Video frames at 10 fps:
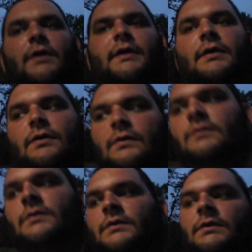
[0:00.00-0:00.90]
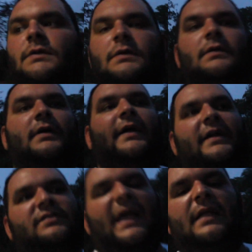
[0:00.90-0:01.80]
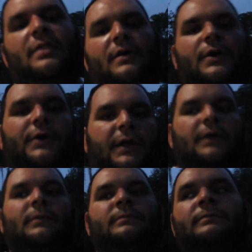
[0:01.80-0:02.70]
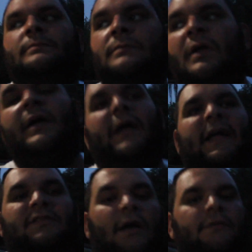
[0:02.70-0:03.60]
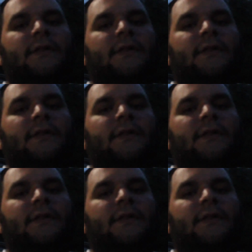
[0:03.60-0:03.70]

Like, it's 8.30. It's not